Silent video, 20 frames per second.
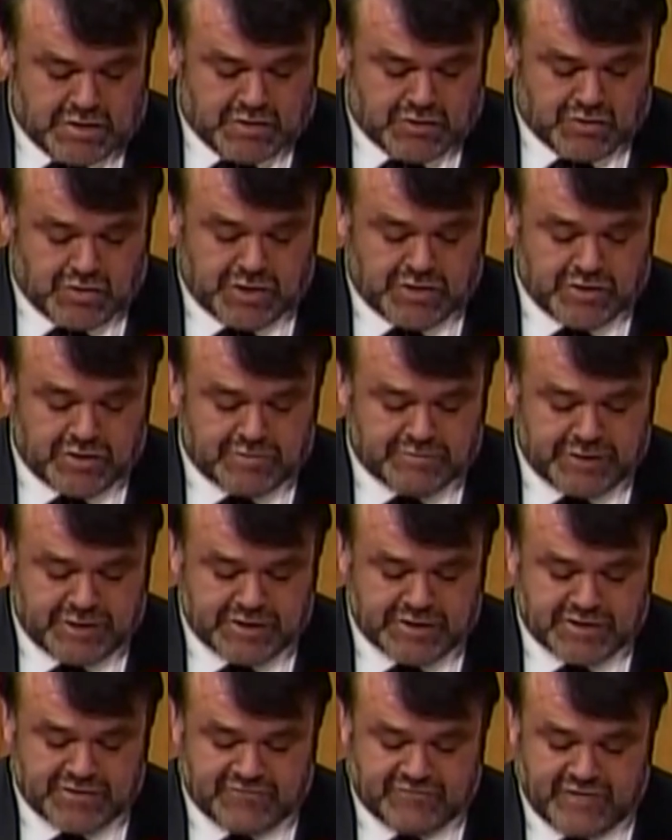Whether it
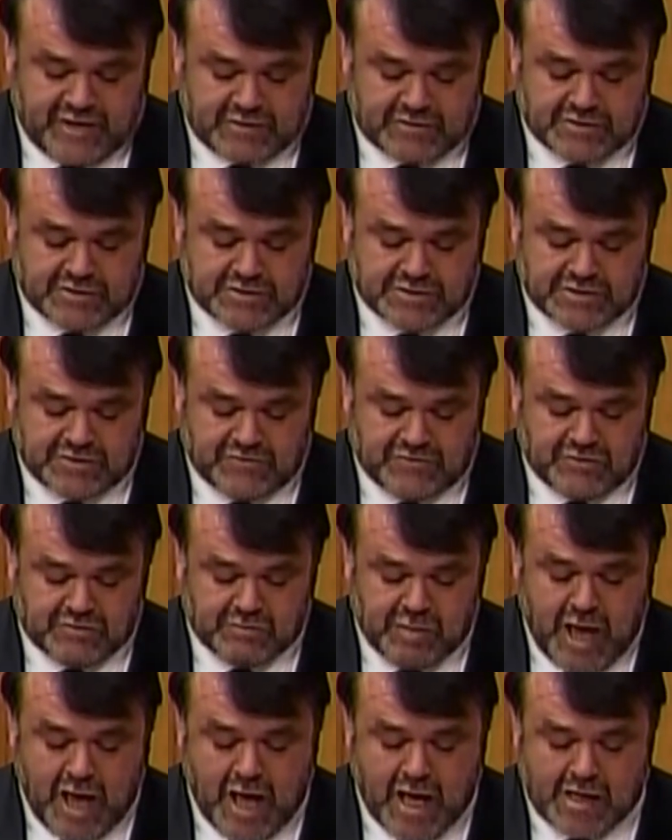be to the veterans of our
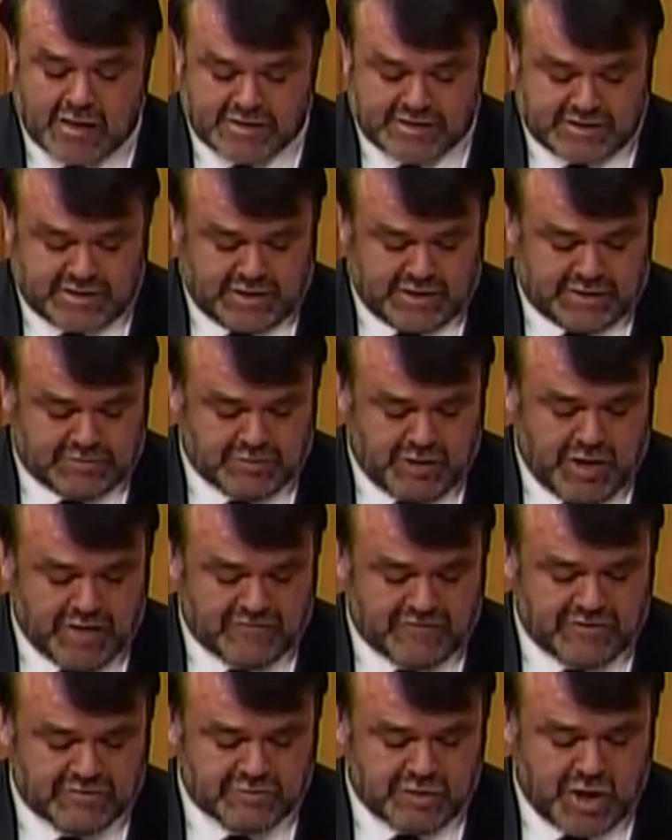past, like
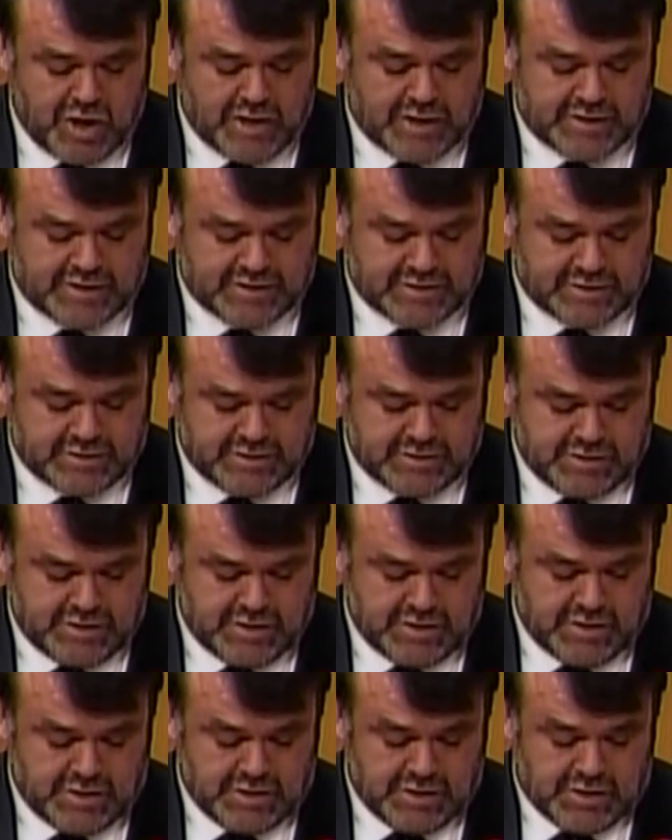Private Price,
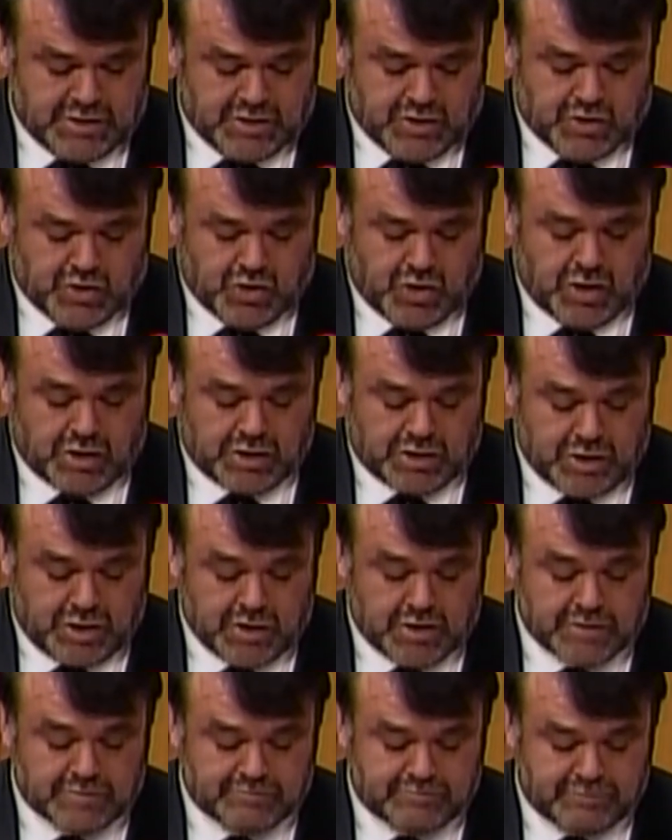or
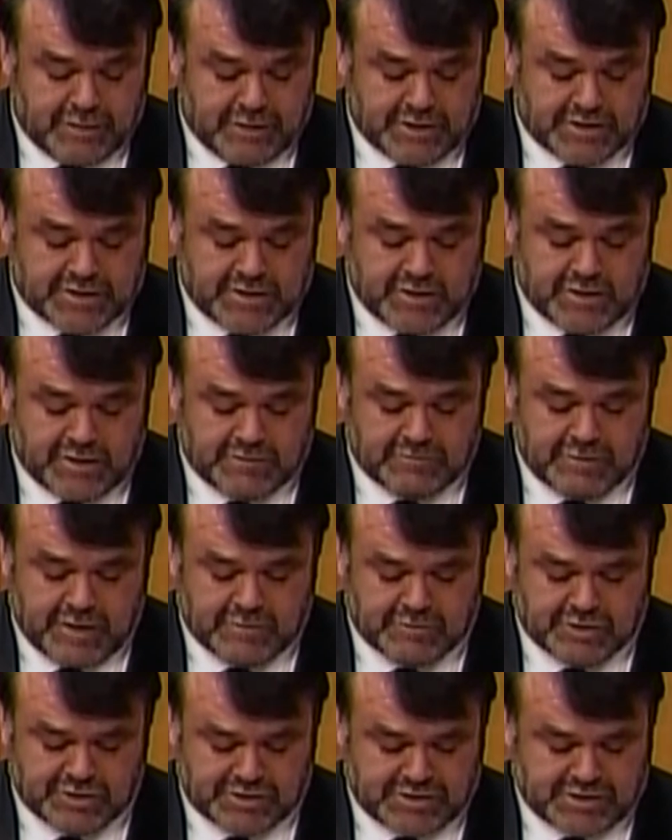current military
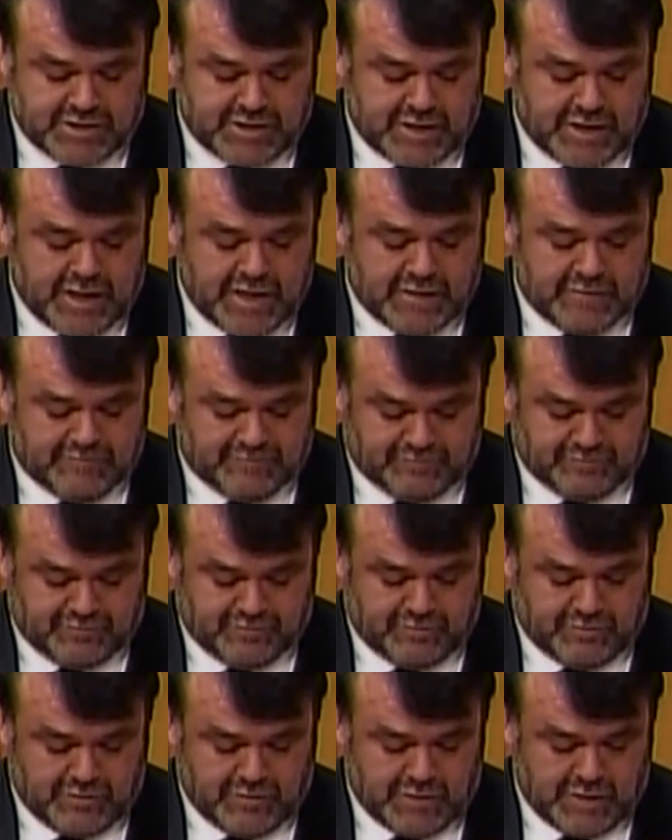members today,
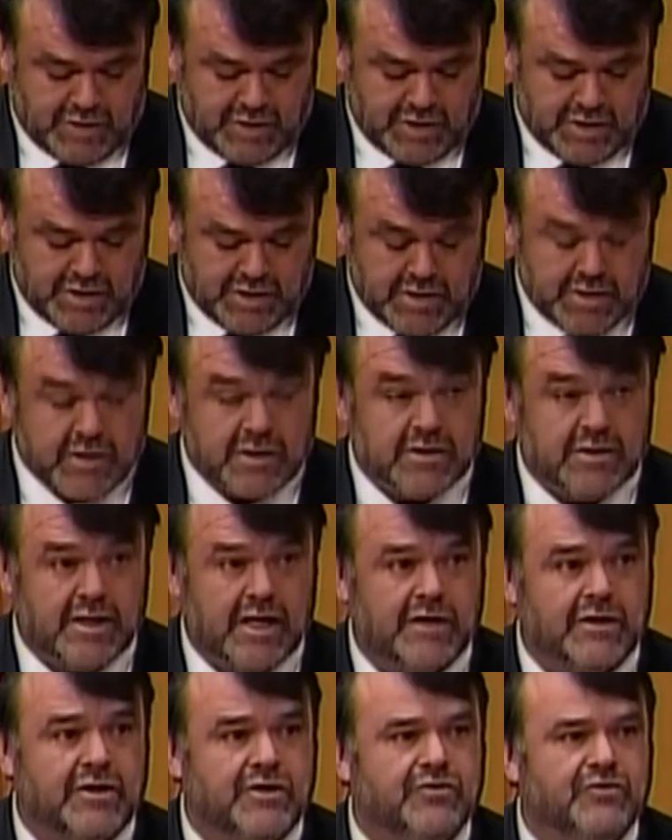
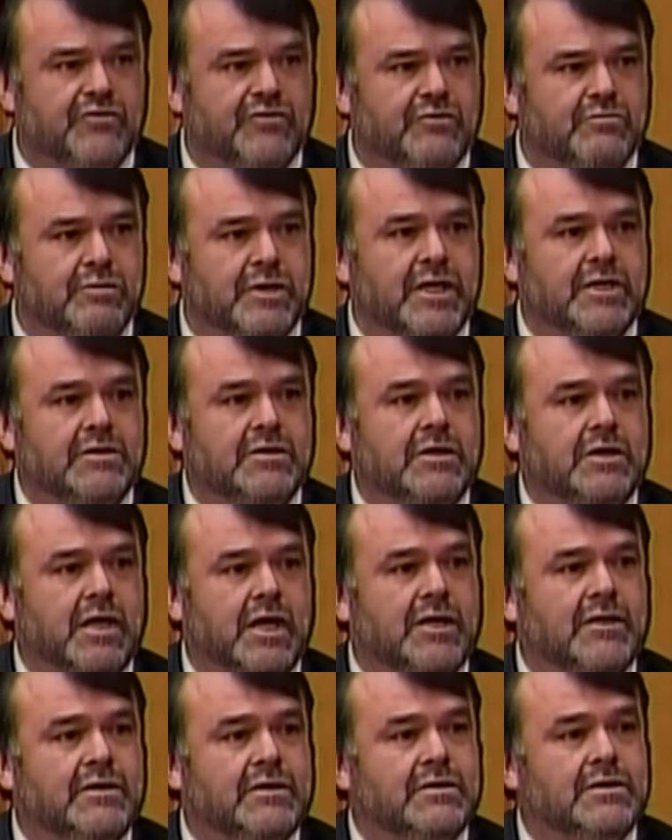thank you for being the
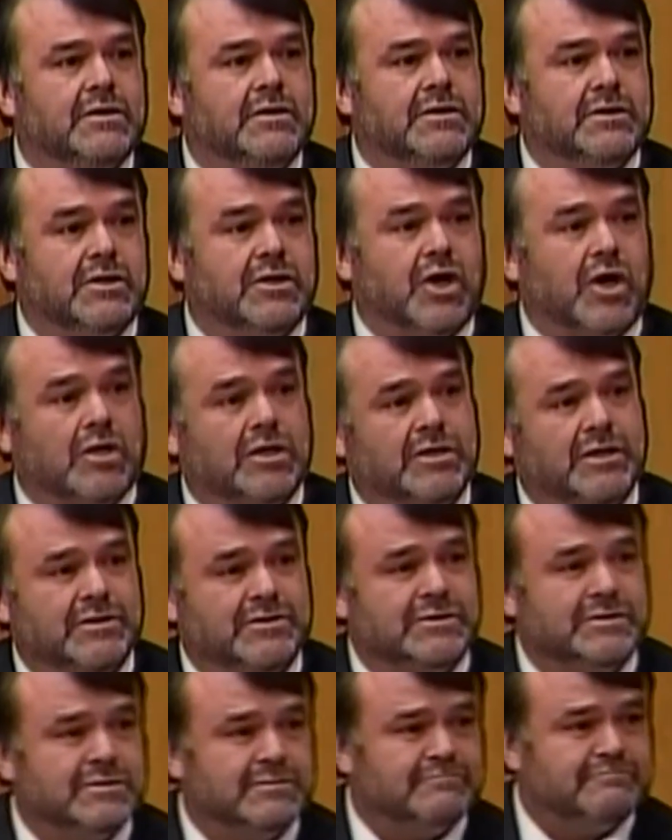light in the
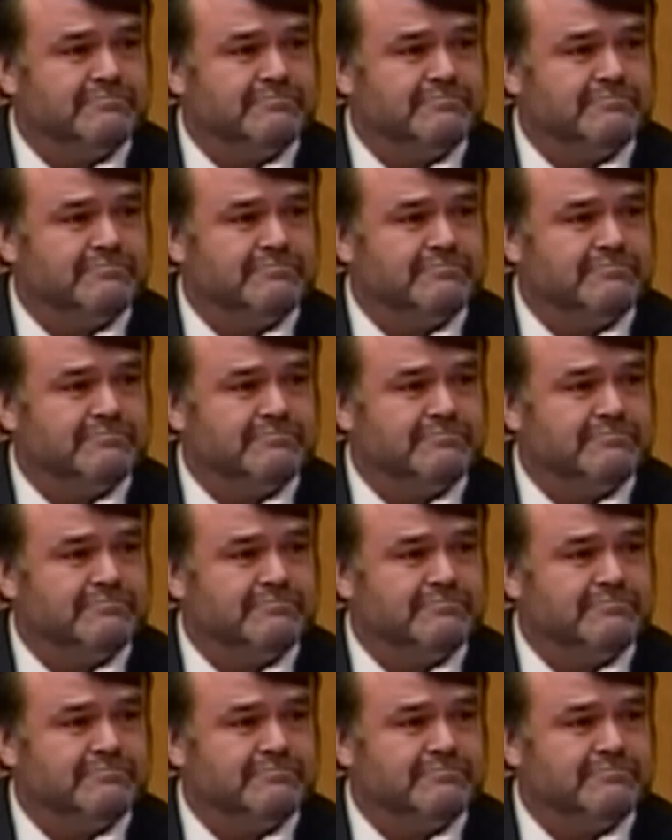darkness.